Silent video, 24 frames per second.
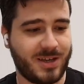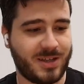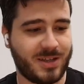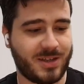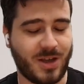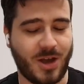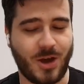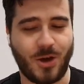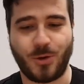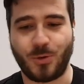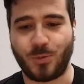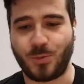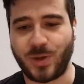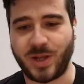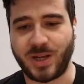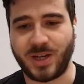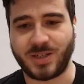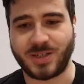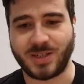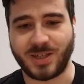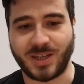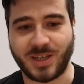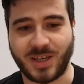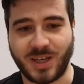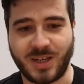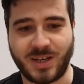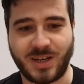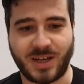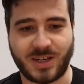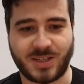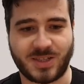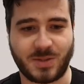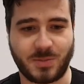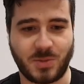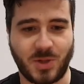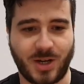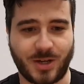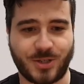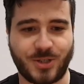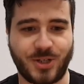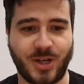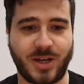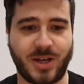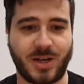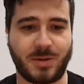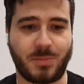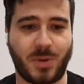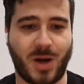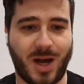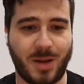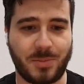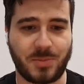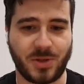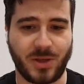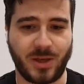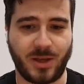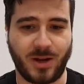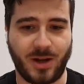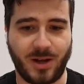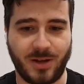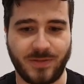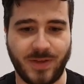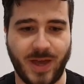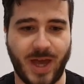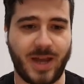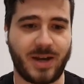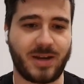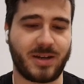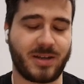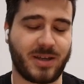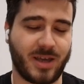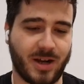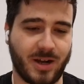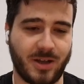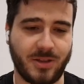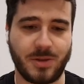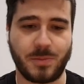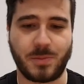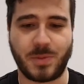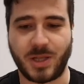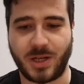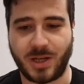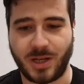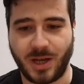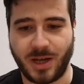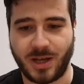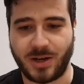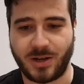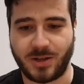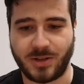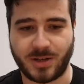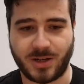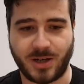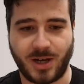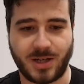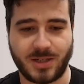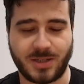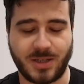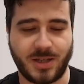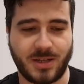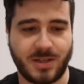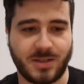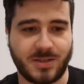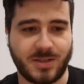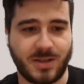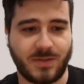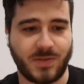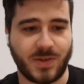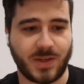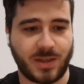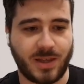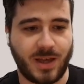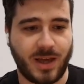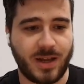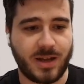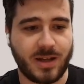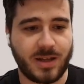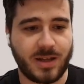oh, we need to like index the blockchain and populate all that and get all the media and all the content and stuff like that.